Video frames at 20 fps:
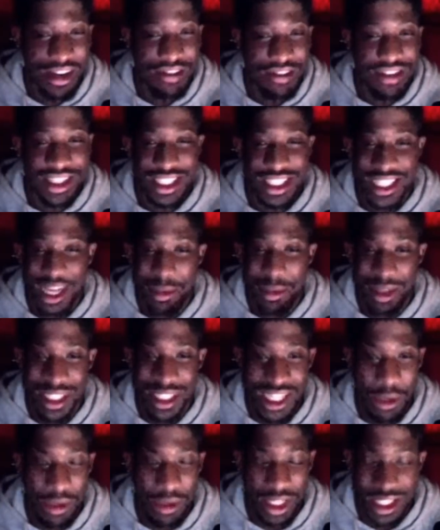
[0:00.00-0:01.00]
If it's
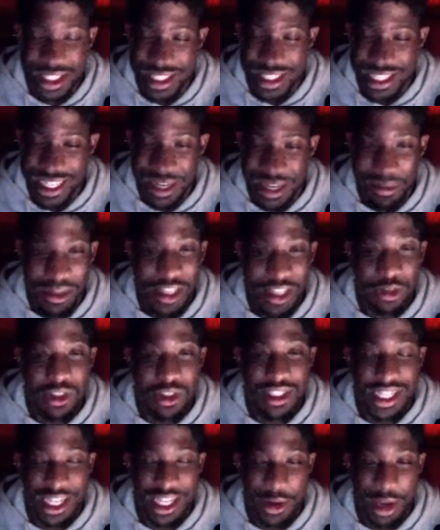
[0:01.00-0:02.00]
seamlessly with this team, does what
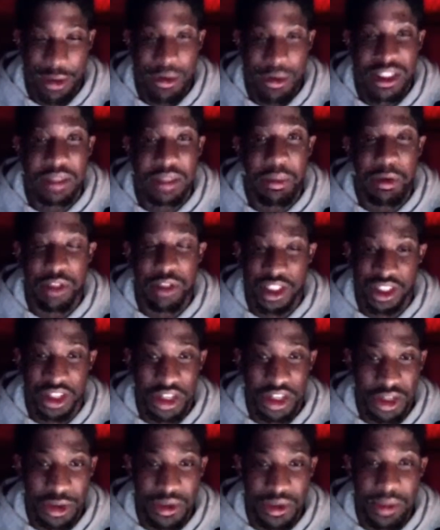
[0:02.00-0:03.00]
Jalen Green was supposed to
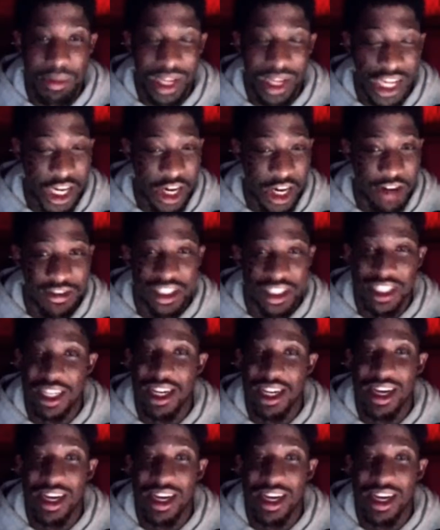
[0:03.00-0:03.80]
do in the playoffs,